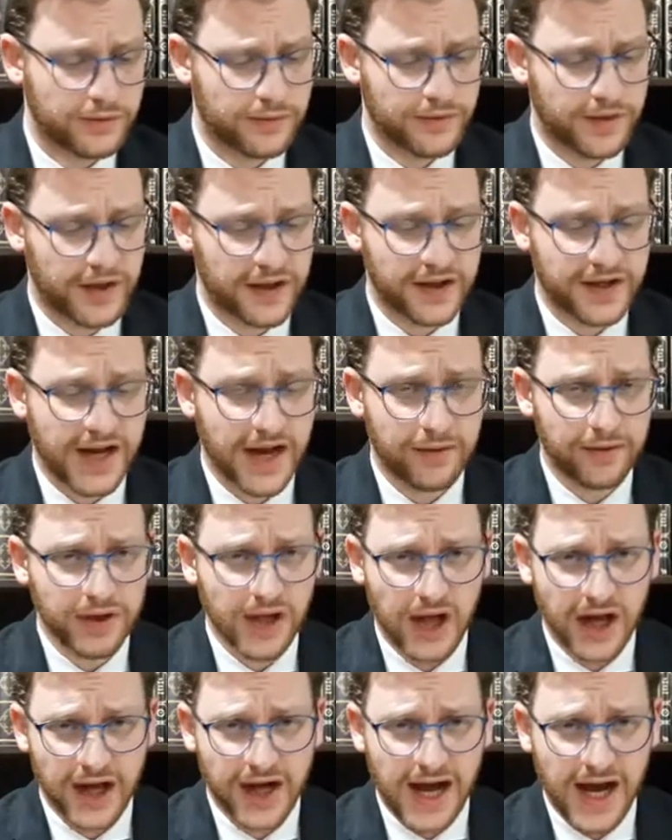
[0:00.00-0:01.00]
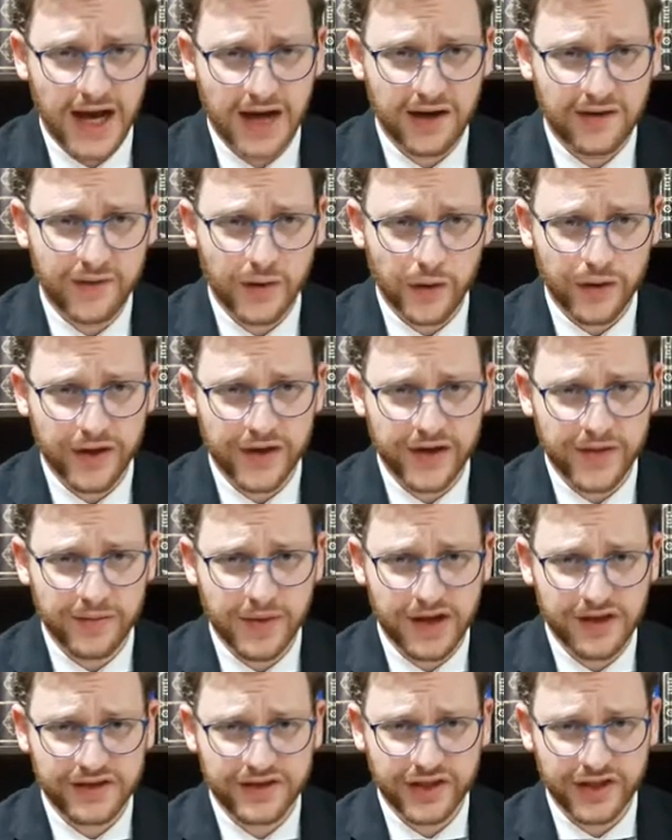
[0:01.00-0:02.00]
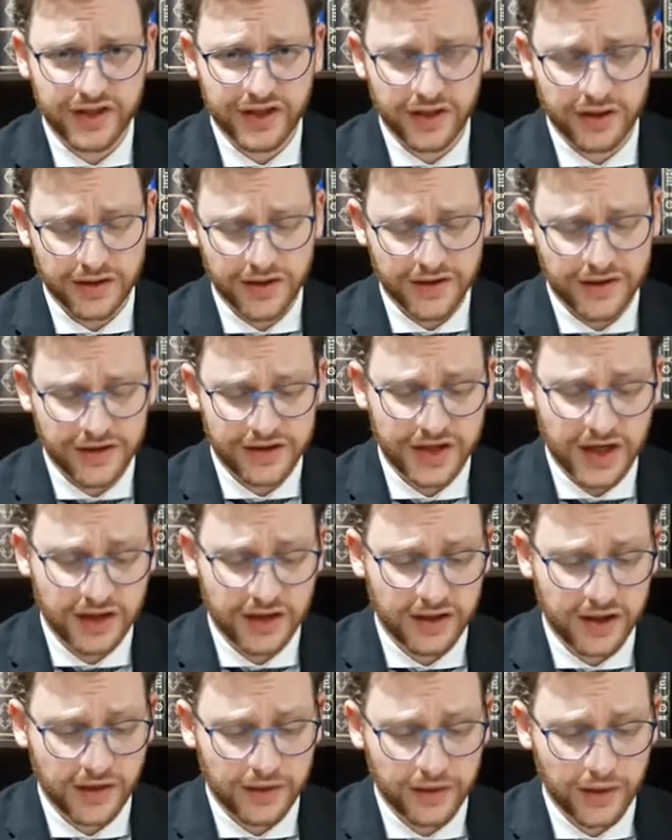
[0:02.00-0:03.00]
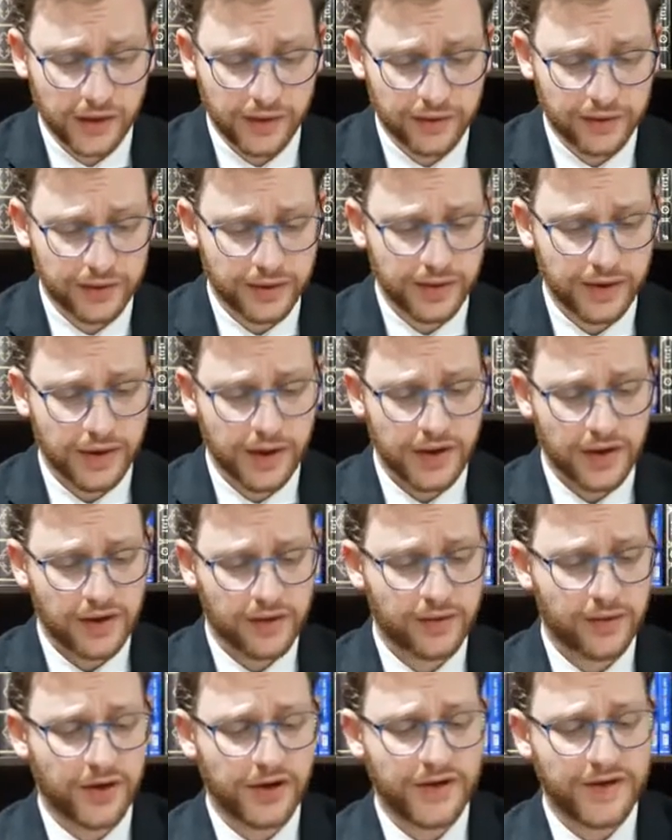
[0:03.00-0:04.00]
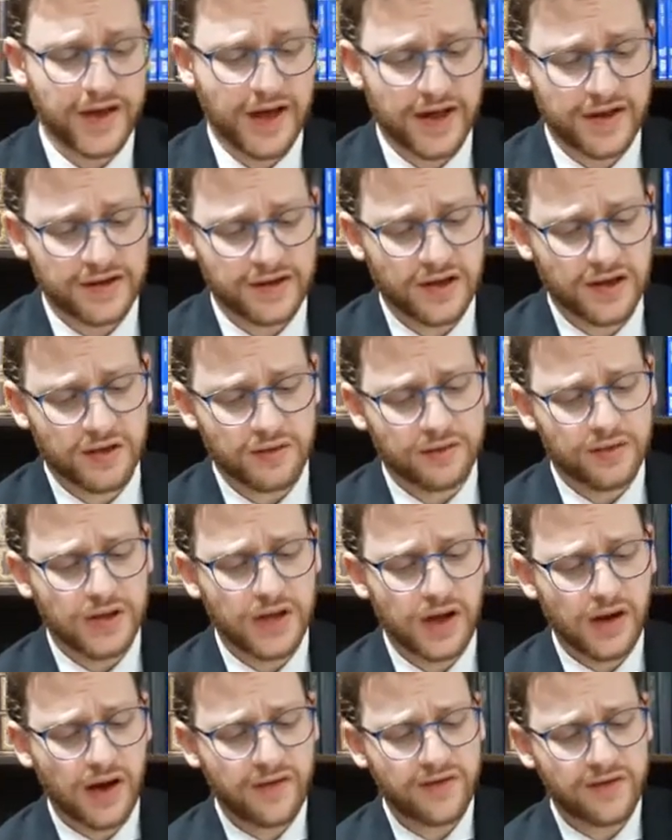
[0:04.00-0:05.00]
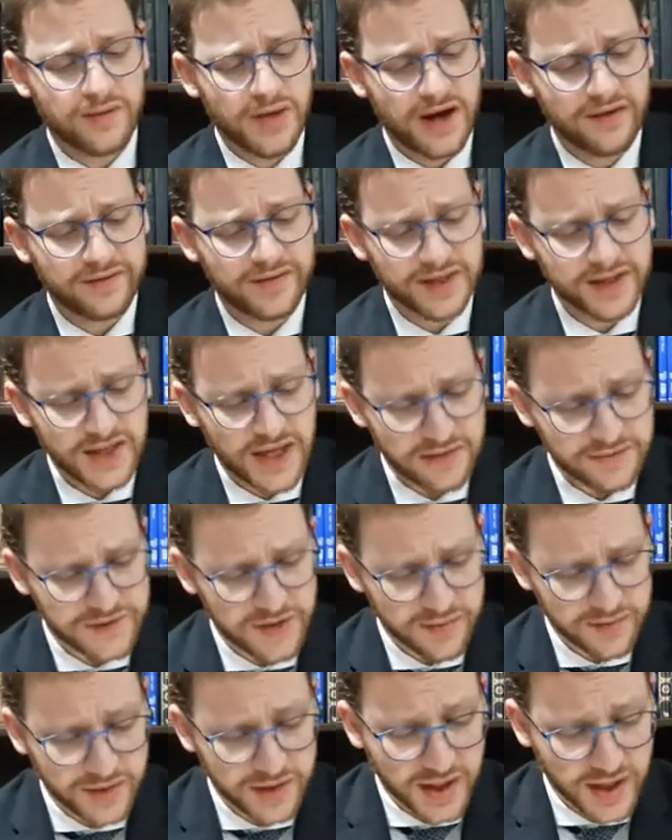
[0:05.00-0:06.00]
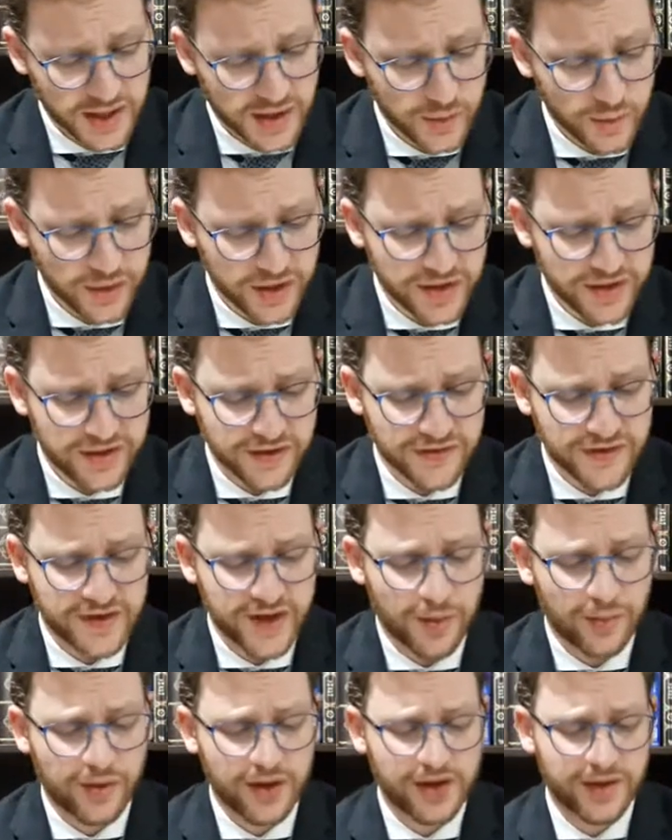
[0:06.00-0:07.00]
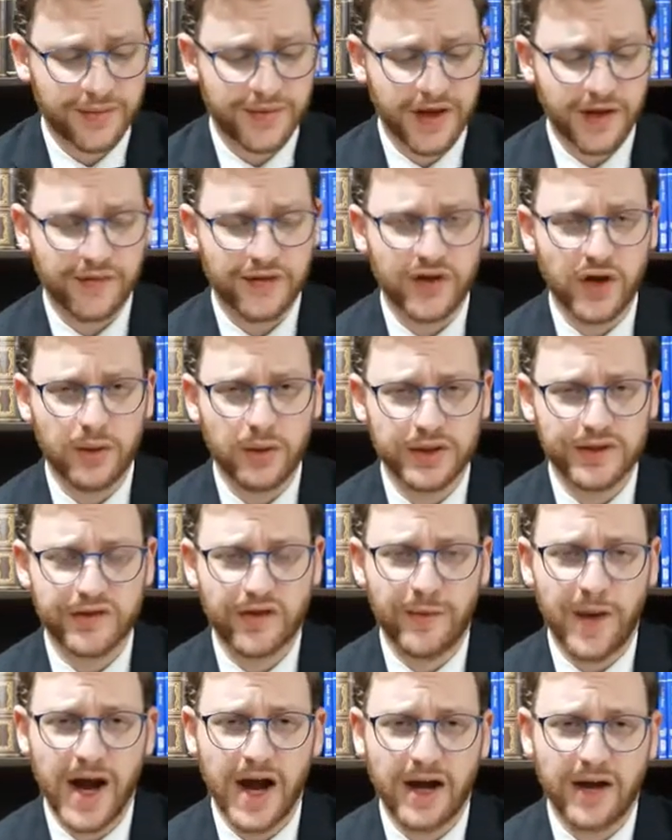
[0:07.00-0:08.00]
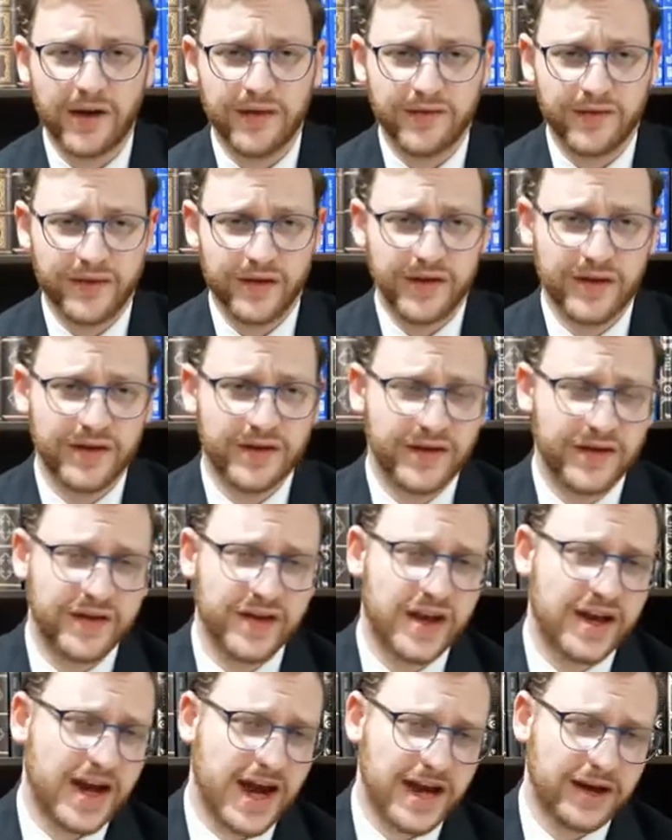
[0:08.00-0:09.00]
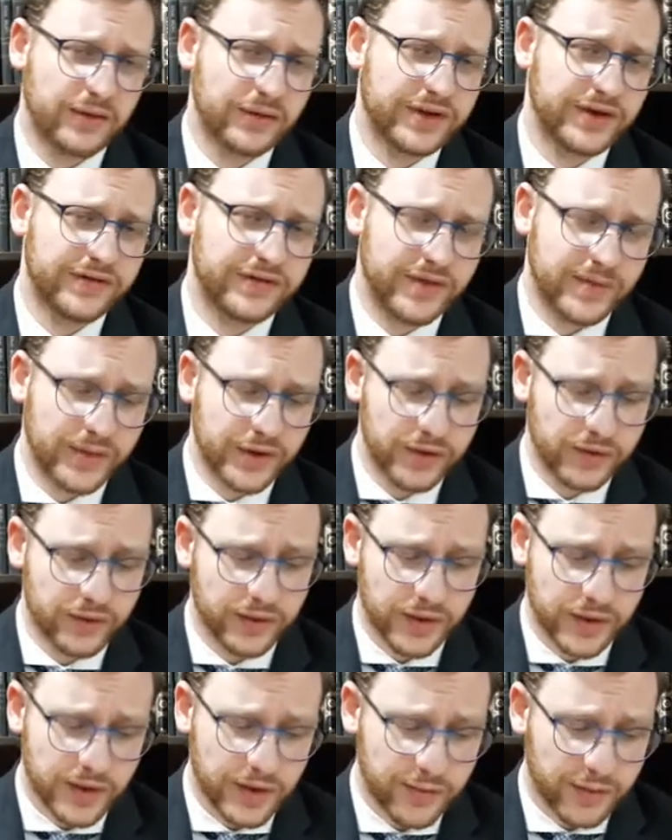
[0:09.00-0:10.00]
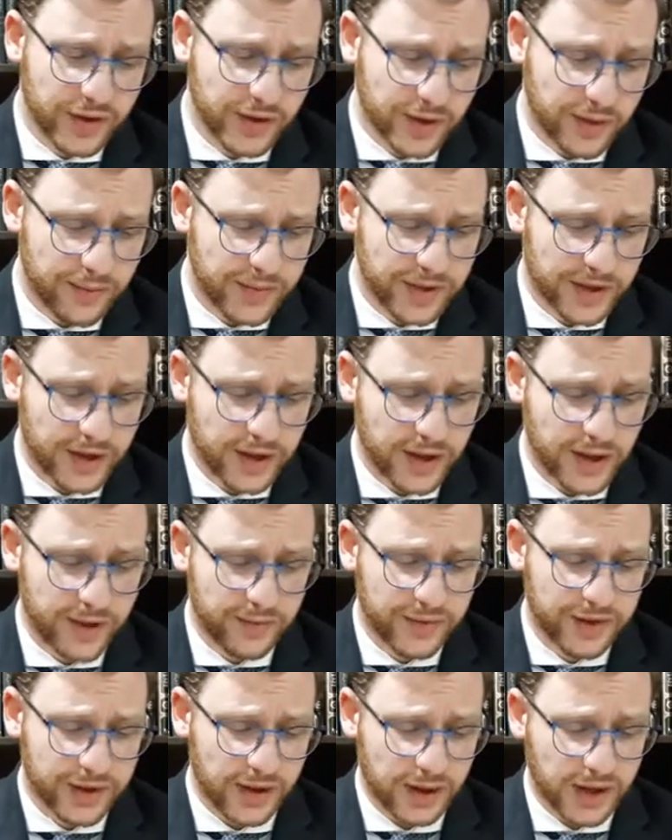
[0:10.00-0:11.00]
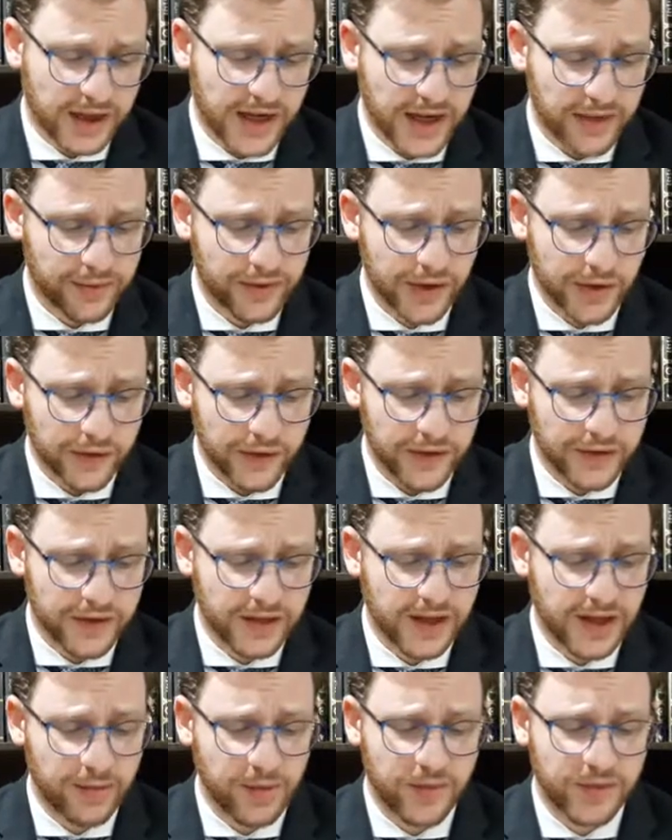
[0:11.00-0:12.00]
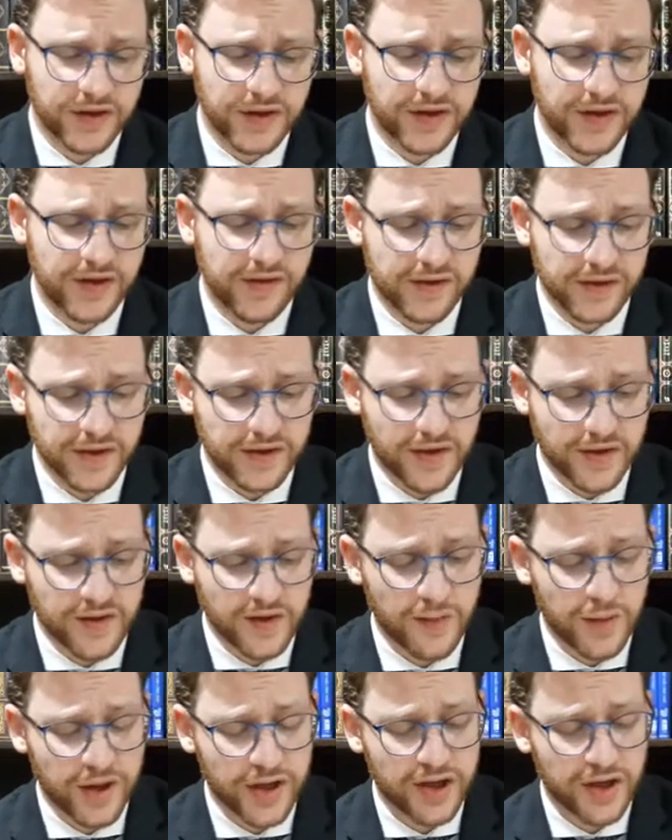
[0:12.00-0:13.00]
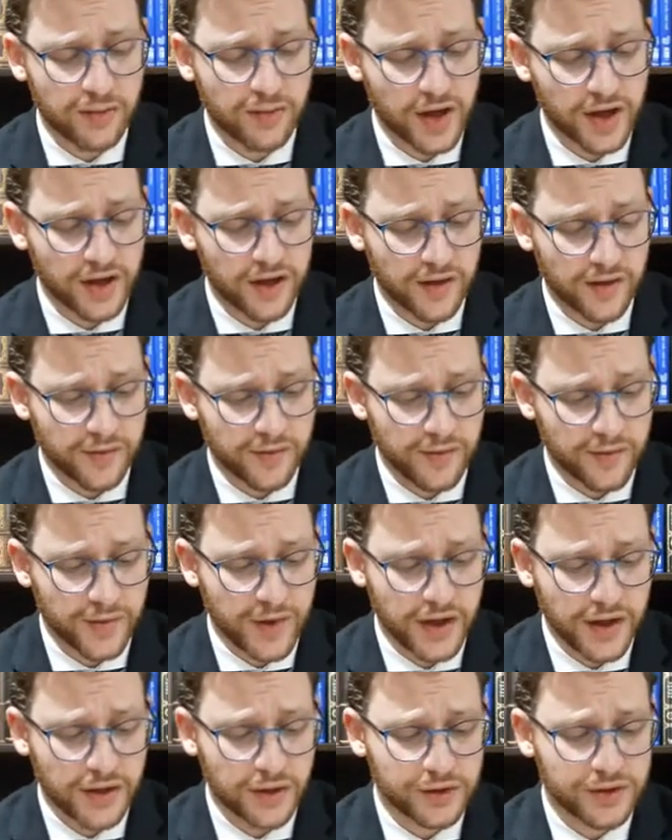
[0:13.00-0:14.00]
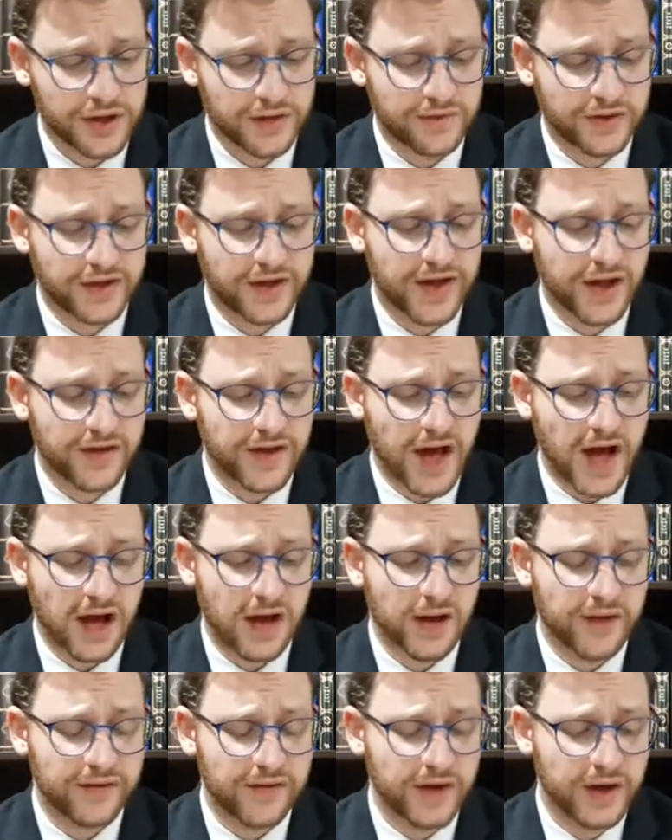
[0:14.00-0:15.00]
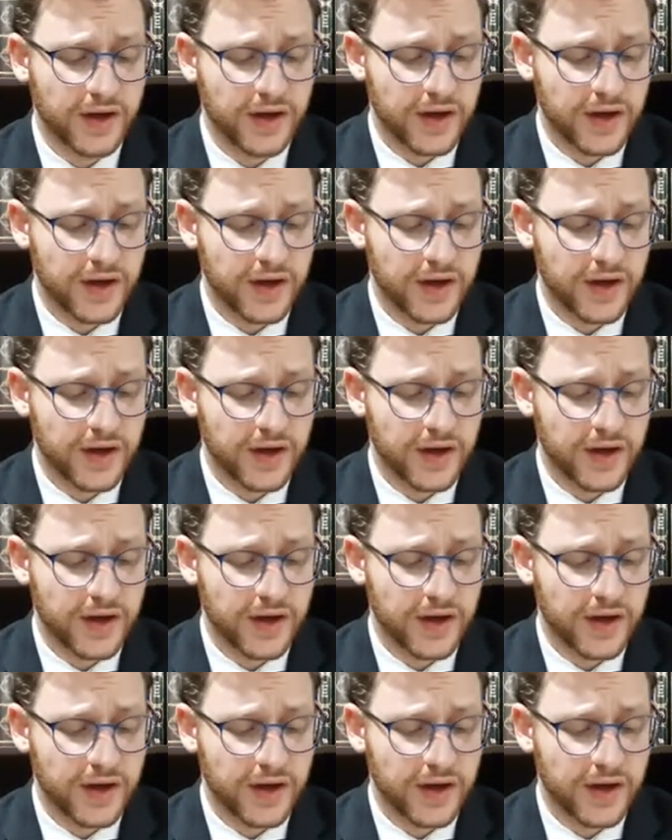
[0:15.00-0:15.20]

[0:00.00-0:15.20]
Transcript: They did not rely on Achav or his men's shechita, because they shechted on their own. The Gemara says, Lo ave maflig nafshe mineh. He wouldn't have separated himself so much from Achav to say, I don't eat from you. And how do we know this? Because it says, Kamani kamaycha. Yehoshaphat tells Achav,